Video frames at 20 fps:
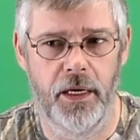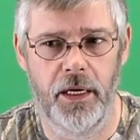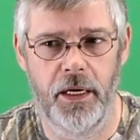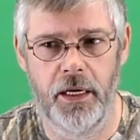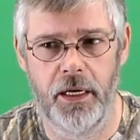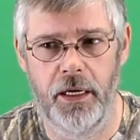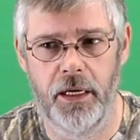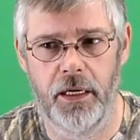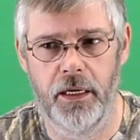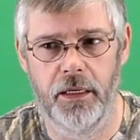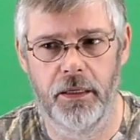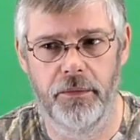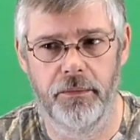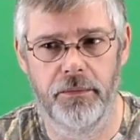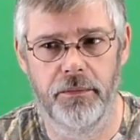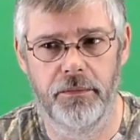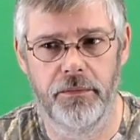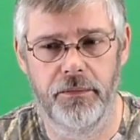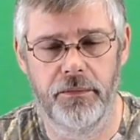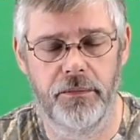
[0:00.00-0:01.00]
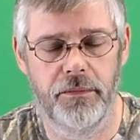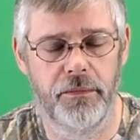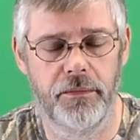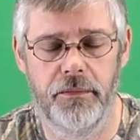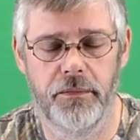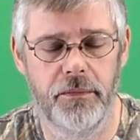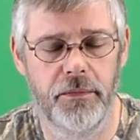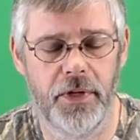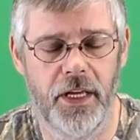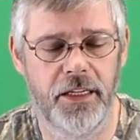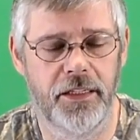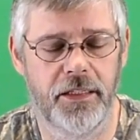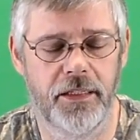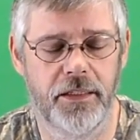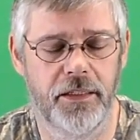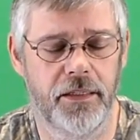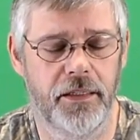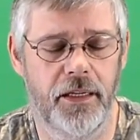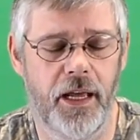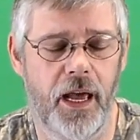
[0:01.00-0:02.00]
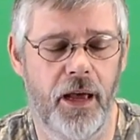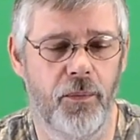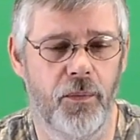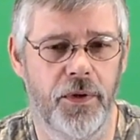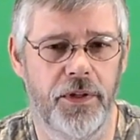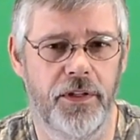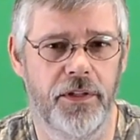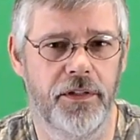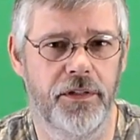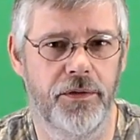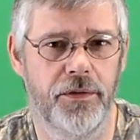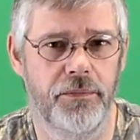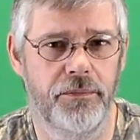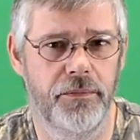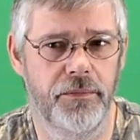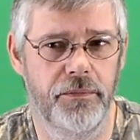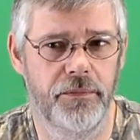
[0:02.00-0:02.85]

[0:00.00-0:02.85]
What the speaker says: And that's not what this,